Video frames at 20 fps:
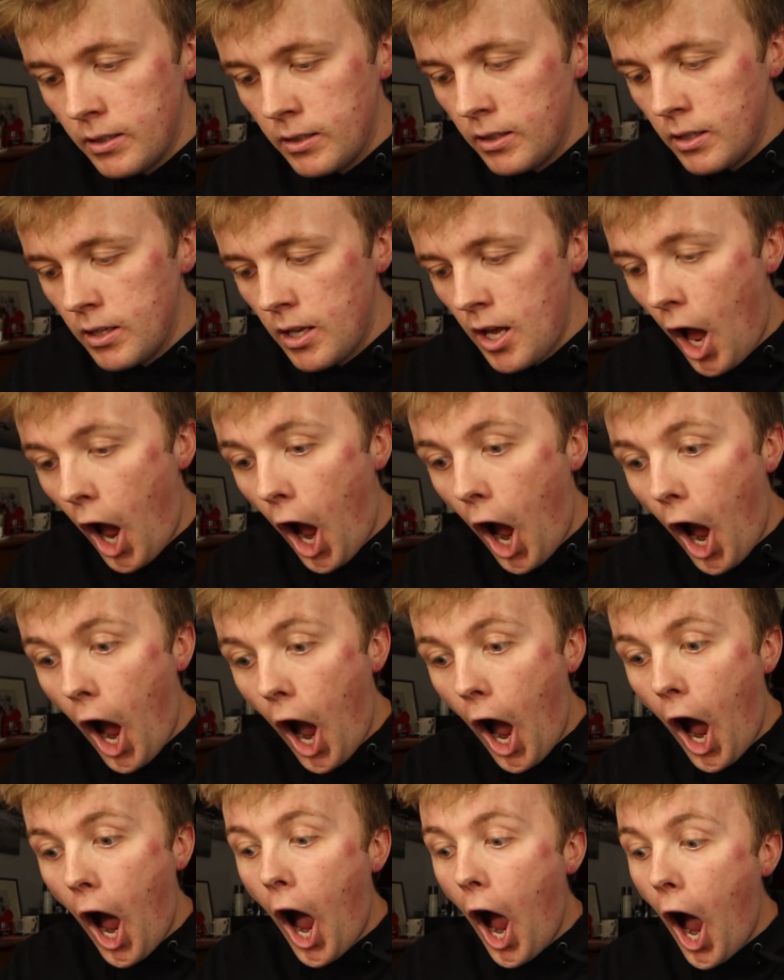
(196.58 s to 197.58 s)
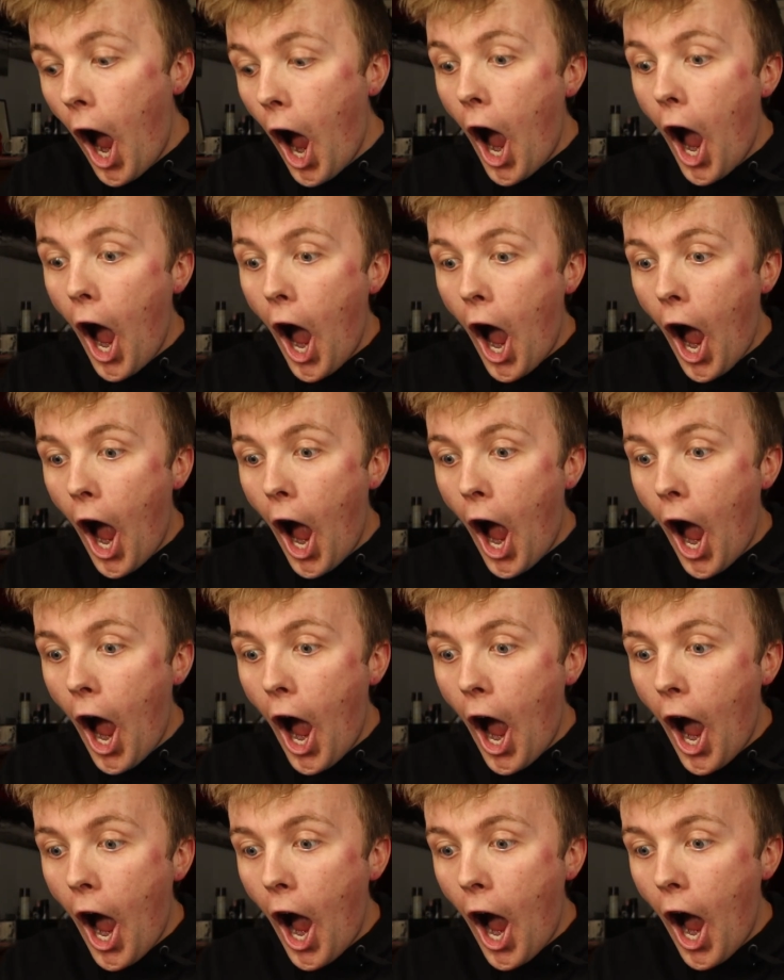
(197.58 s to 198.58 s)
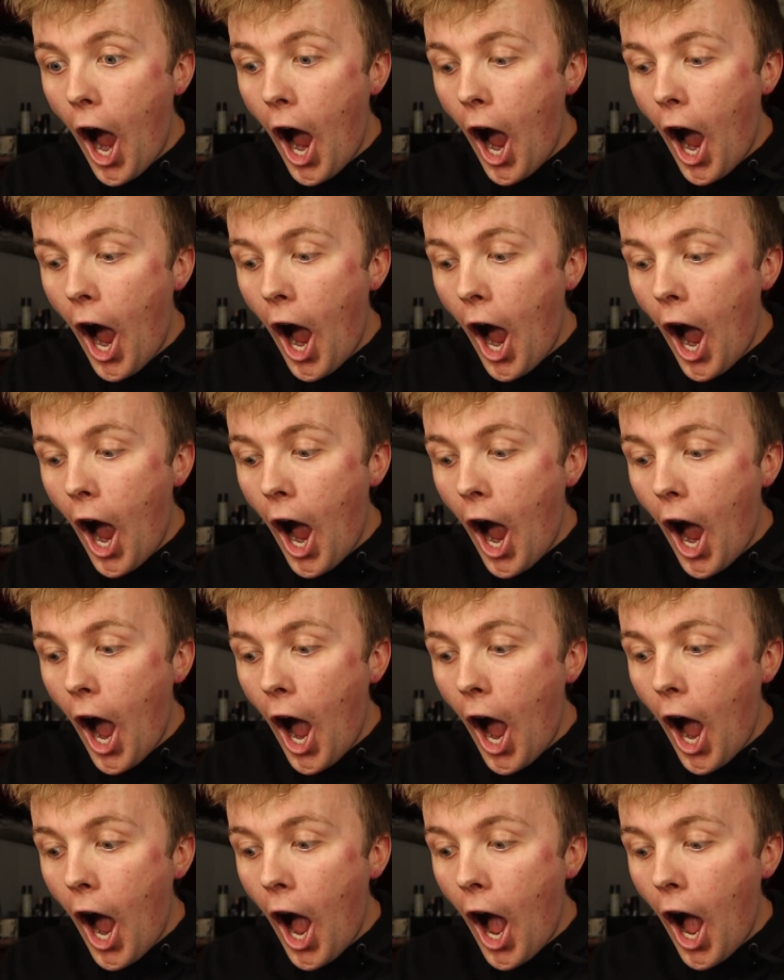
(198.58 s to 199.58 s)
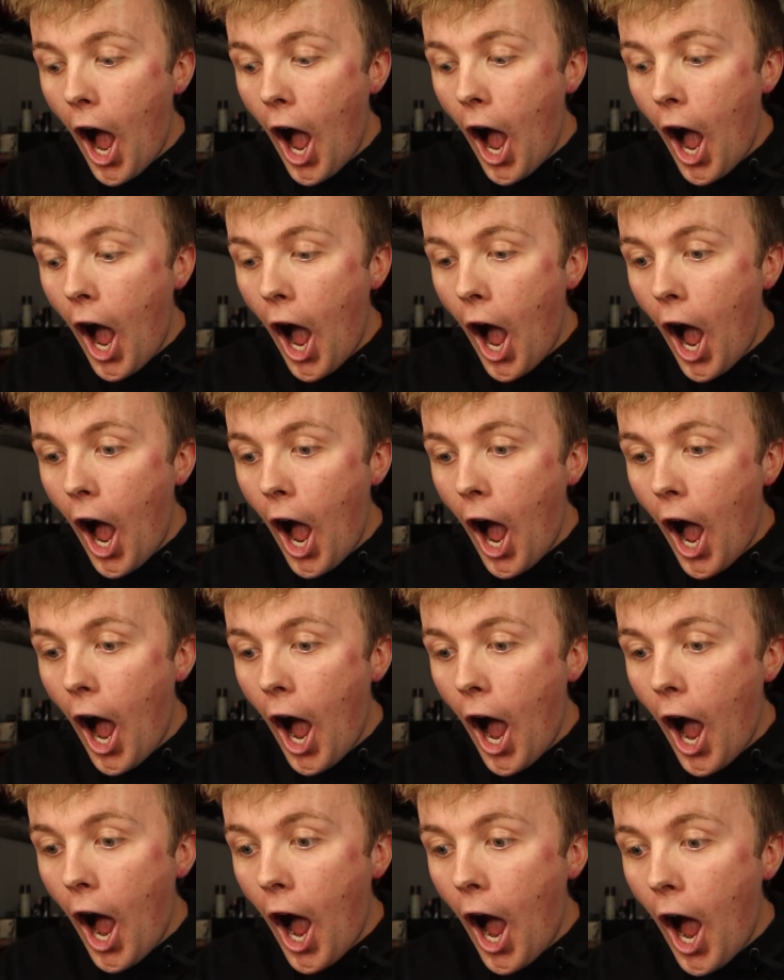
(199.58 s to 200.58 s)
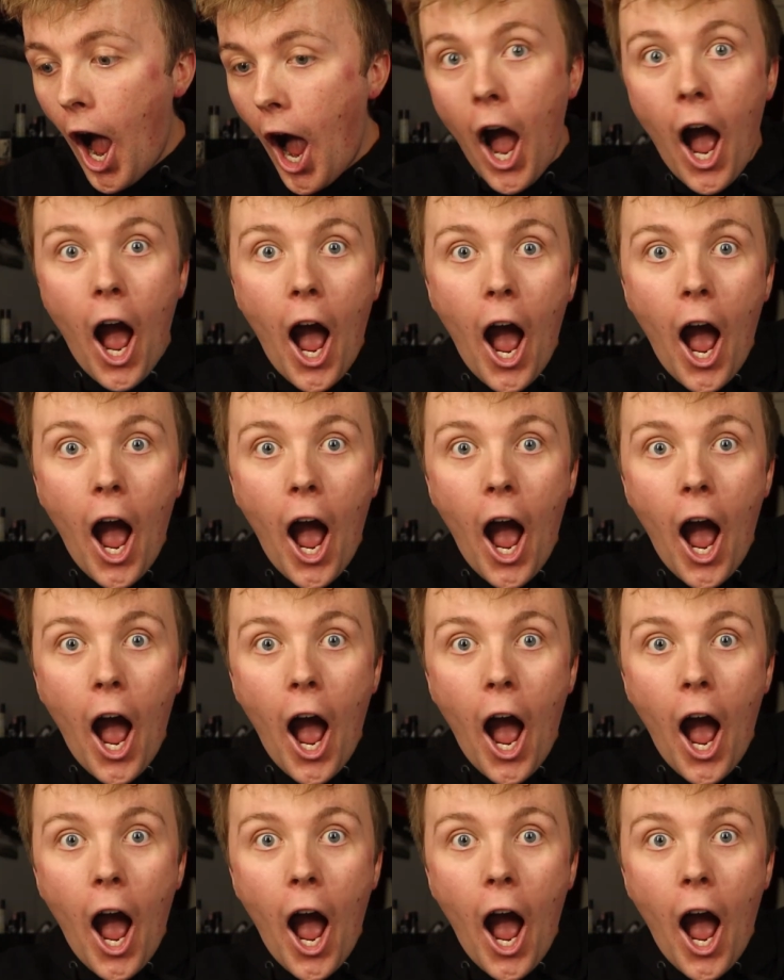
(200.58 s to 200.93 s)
[no speech]